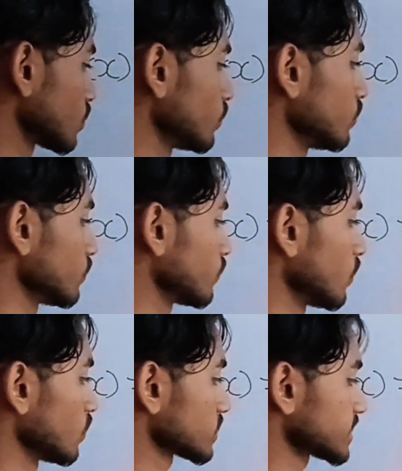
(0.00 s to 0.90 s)
2,
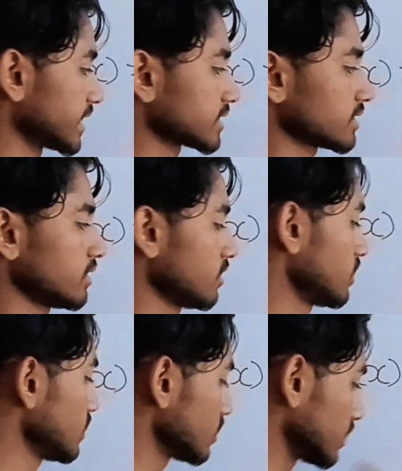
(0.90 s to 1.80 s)
4, 6.
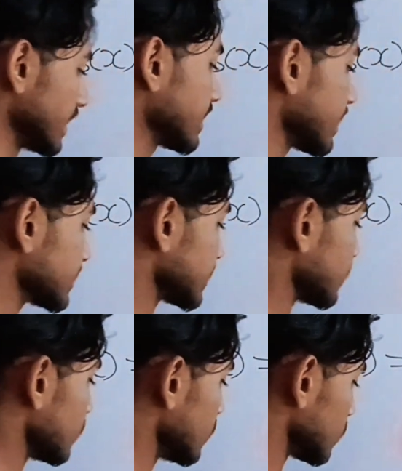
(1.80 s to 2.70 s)

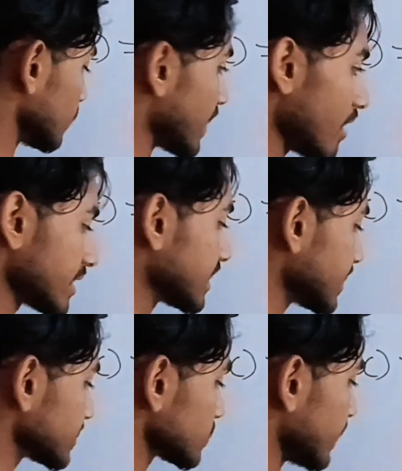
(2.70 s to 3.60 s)
The power
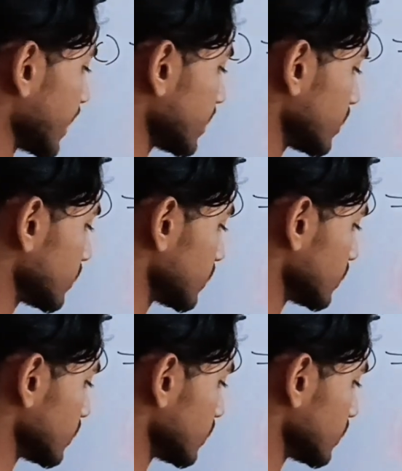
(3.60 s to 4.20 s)
increases by,